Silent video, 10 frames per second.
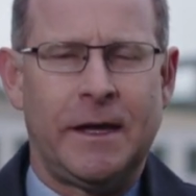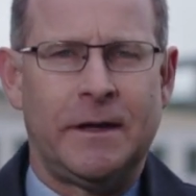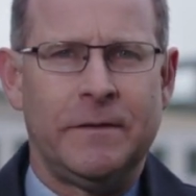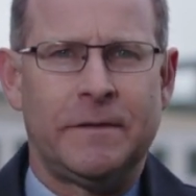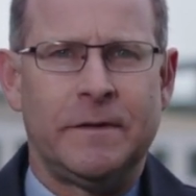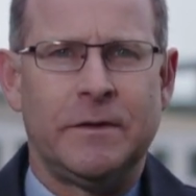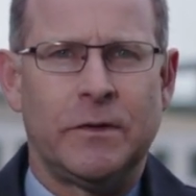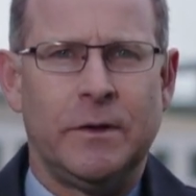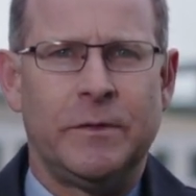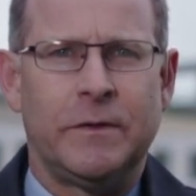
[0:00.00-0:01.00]
ahead of us in
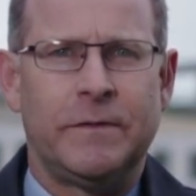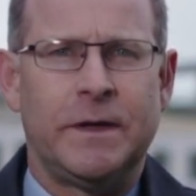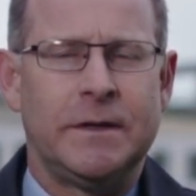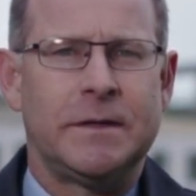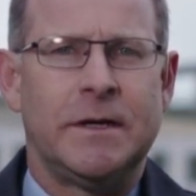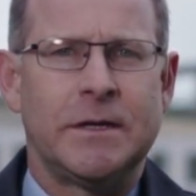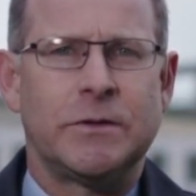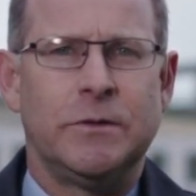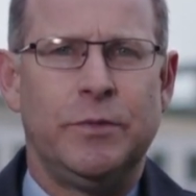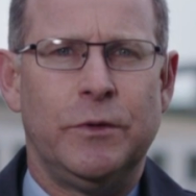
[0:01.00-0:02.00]
terms of the
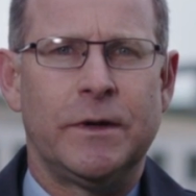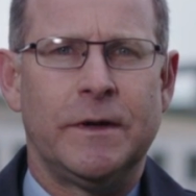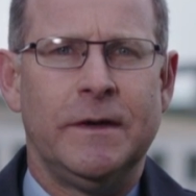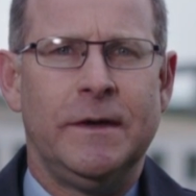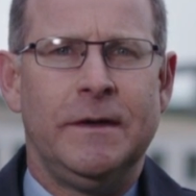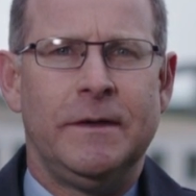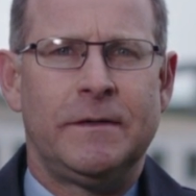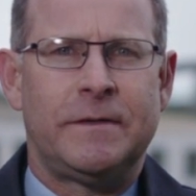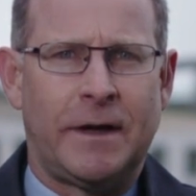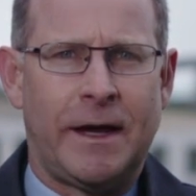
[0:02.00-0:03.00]
international border
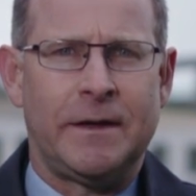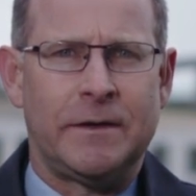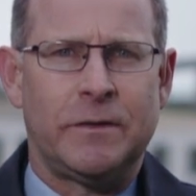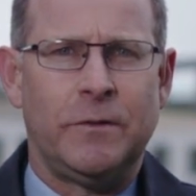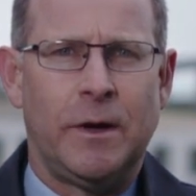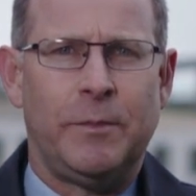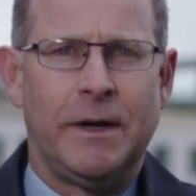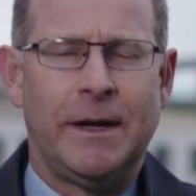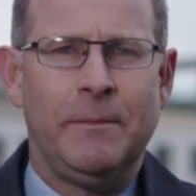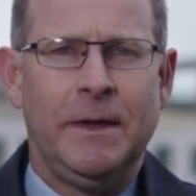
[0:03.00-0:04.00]
starting to
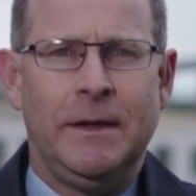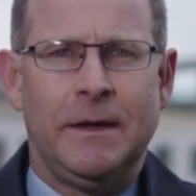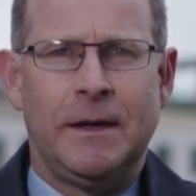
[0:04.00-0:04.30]
open up.